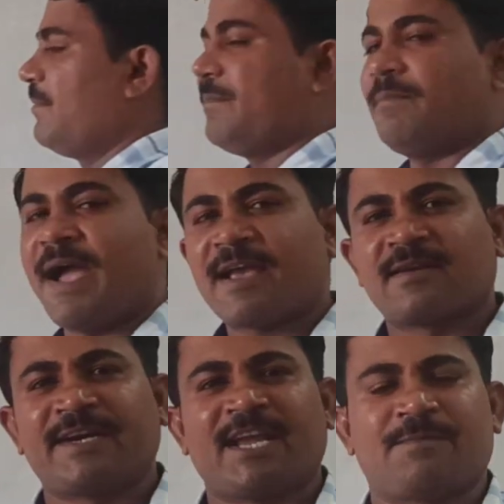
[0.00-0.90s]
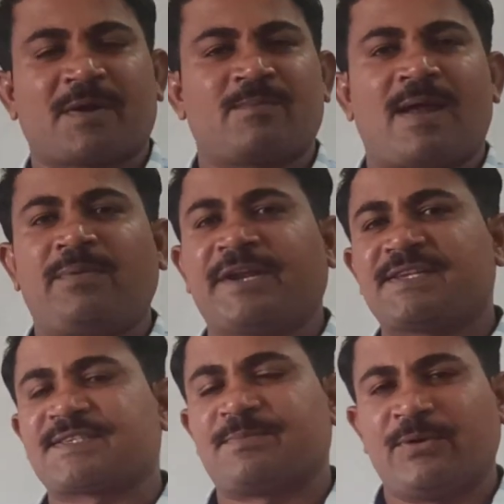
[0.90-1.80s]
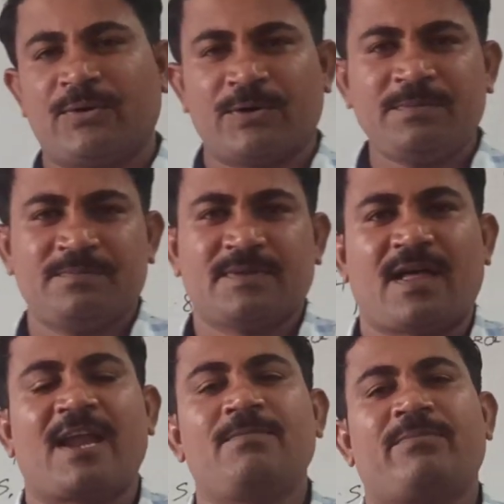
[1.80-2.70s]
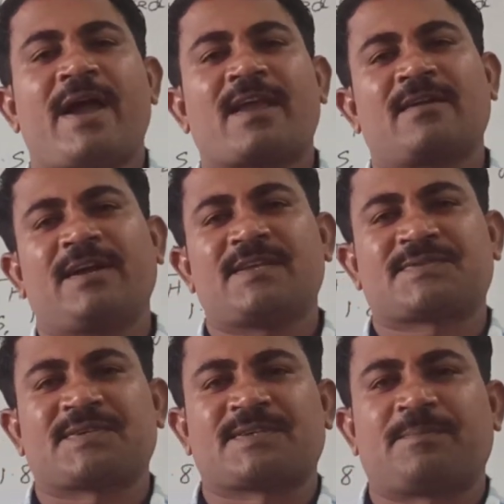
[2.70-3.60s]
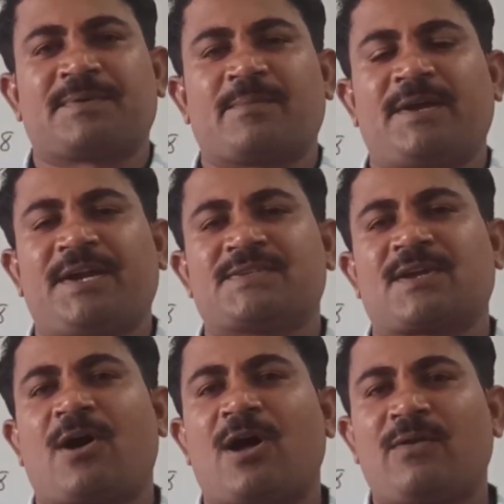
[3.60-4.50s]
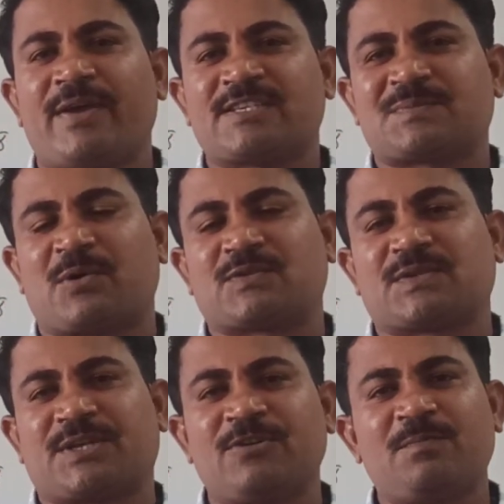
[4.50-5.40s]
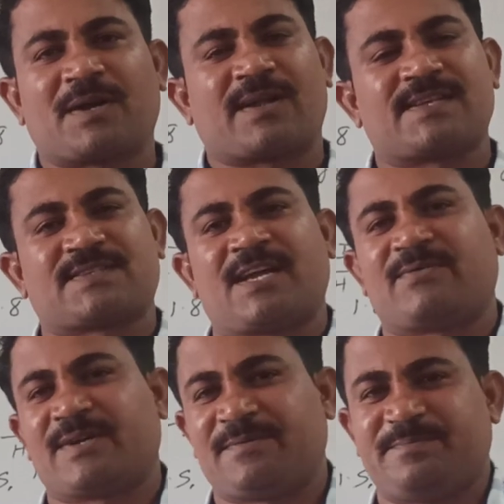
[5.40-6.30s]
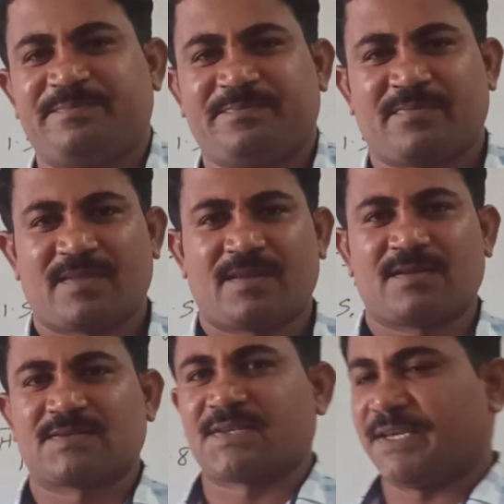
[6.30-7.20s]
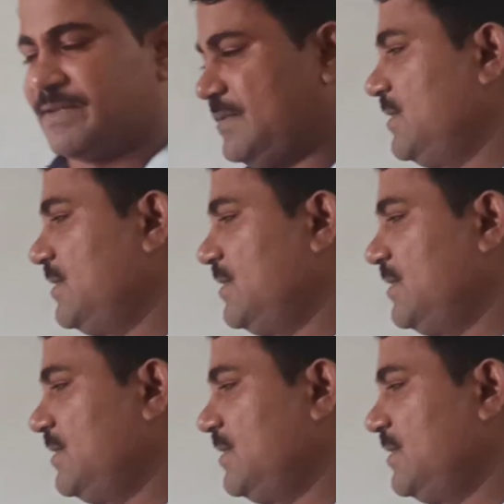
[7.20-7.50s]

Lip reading: Magnetic permeability is more and magnetic susceptibility is always positive but less than 1. See here.